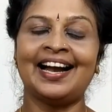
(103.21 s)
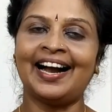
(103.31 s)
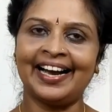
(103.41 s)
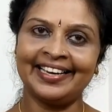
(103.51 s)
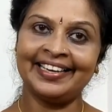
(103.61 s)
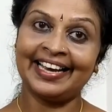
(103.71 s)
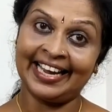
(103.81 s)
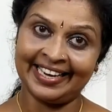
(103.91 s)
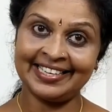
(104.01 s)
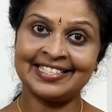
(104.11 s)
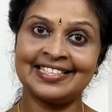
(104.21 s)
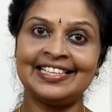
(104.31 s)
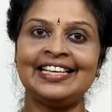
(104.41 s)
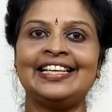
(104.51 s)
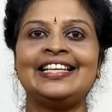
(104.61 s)
and hence
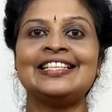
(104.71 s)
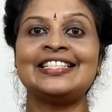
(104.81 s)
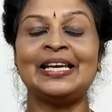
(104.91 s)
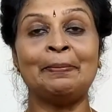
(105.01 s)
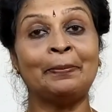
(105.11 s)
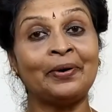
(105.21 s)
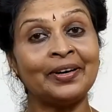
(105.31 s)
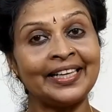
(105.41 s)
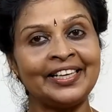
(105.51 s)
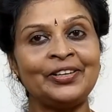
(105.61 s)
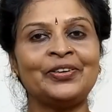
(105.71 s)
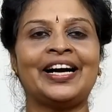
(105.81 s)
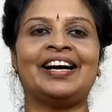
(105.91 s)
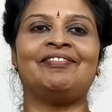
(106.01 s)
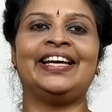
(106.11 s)
it is important to
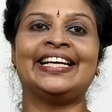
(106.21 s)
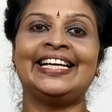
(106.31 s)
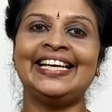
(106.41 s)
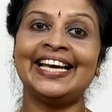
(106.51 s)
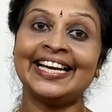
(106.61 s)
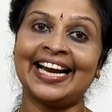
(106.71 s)
have a clear